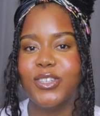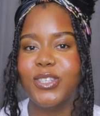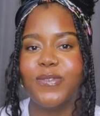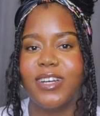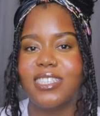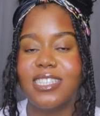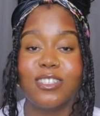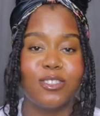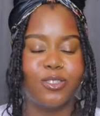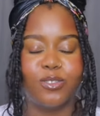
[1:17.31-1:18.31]

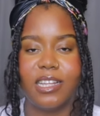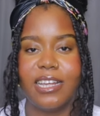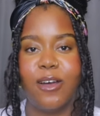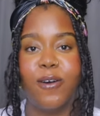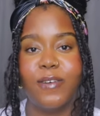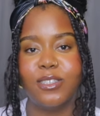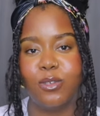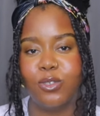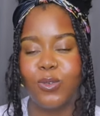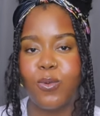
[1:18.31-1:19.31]
universities in Australia that offer
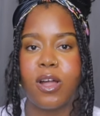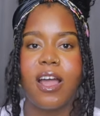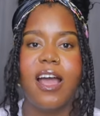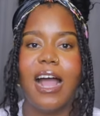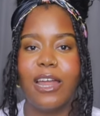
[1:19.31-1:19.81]
social work